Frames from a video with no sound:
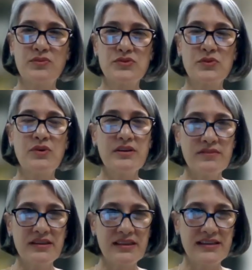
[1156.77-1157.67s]
So one
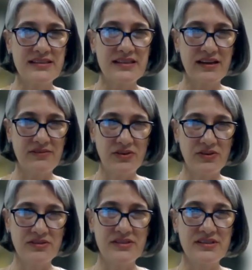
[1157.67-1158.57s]
of the things that I've
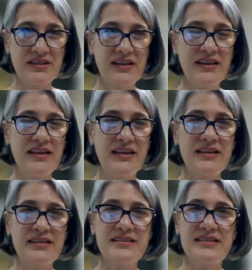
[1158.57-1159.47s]
learned
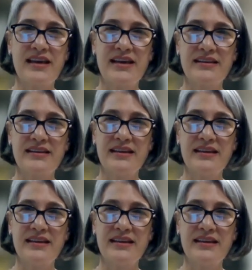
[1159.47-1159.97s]
is that